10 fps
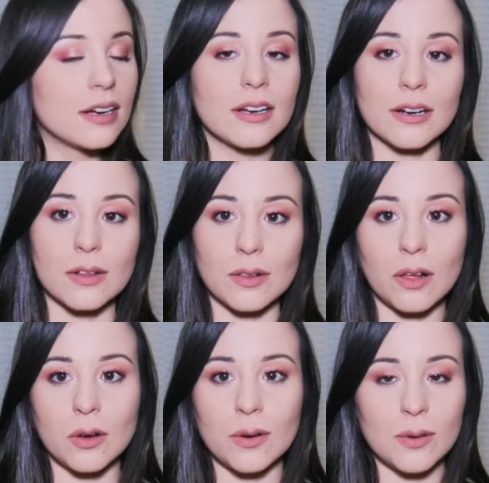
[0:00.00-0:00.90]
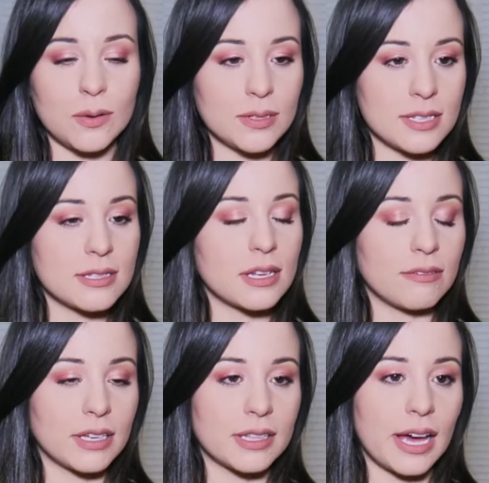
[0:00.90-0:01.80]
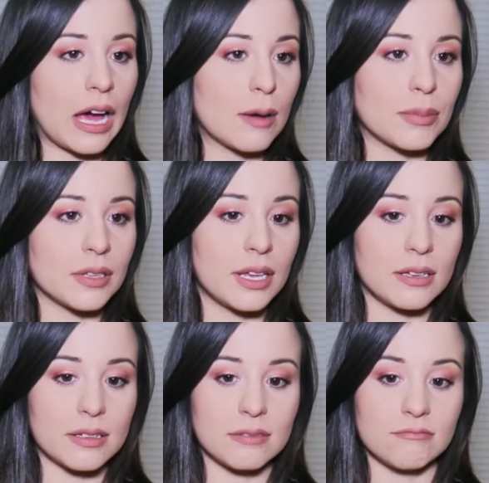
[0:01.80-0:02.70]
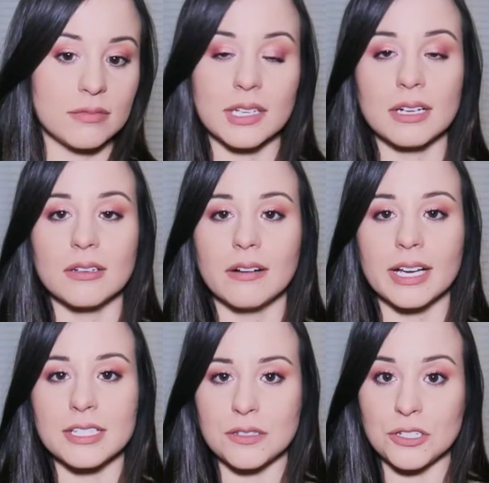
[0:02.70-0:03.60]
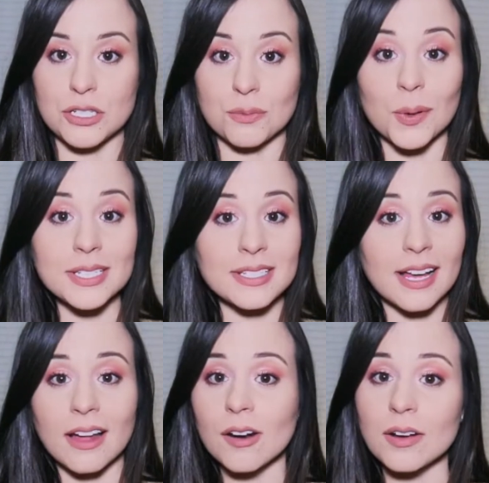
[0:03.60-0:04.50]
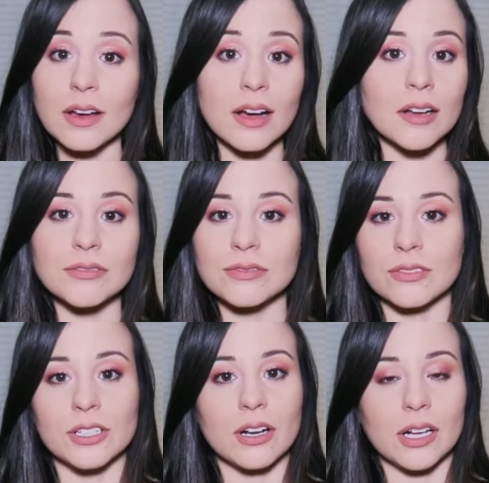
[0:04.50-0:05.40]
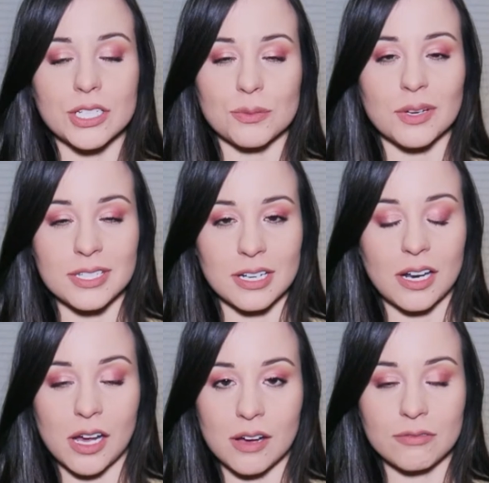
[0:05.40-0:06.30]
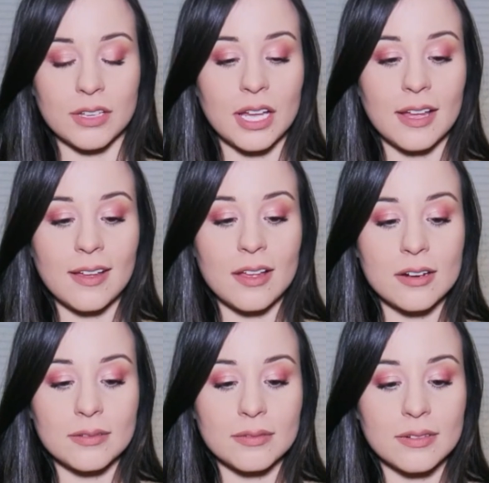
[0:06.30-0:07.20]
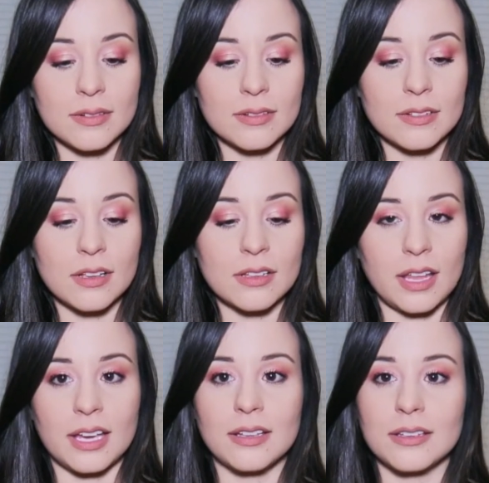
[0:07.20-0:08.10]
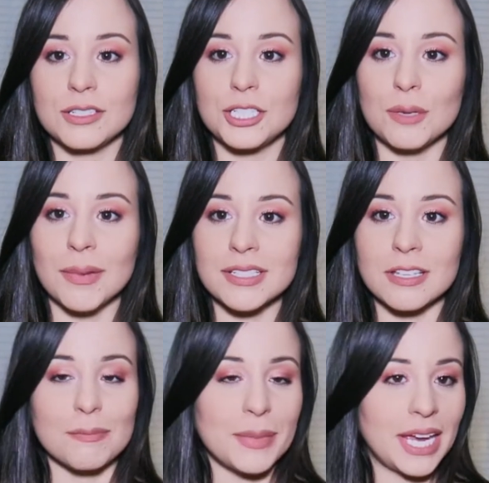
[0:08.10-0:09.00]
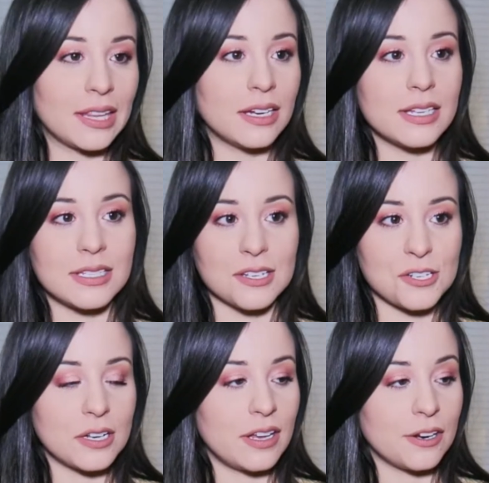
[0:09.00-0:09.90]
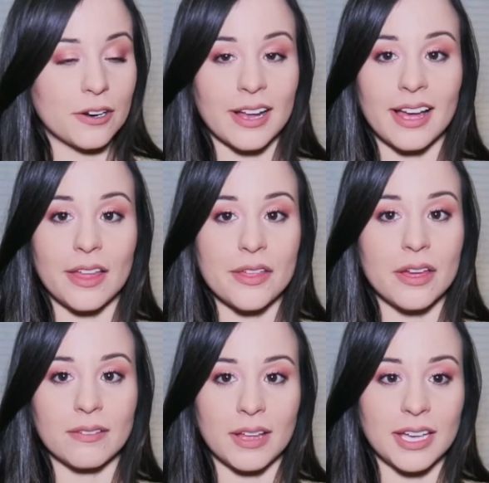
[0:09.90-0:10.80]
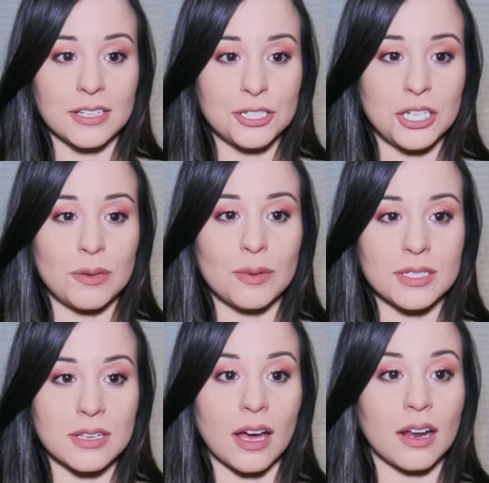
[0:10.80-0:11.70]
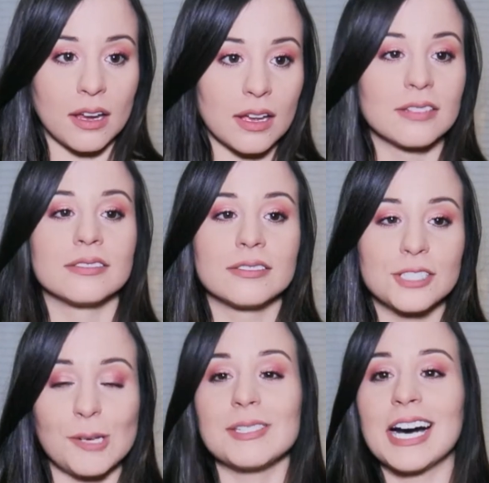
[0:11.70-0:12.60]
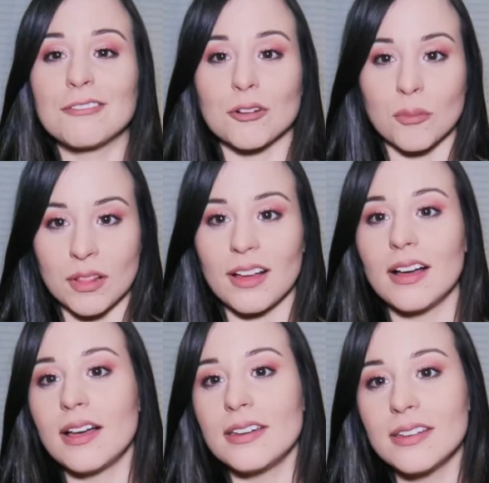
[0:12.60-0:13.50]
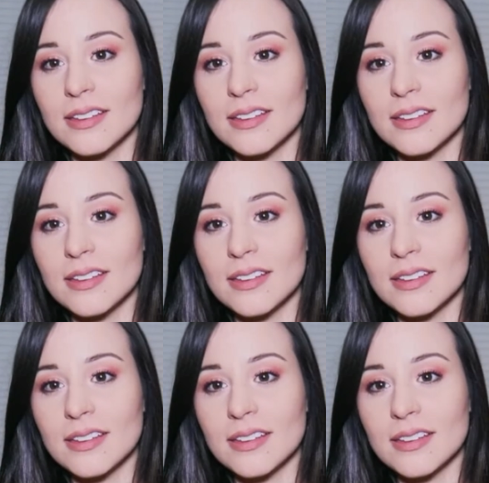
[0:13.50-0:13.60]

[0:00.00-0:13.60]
her clothes and stuff like that, but, like, I don't know, I guess it just was not enough, you know? It just wasn't enough. Like, she must have made the decision in her head that, like, she was out for blood.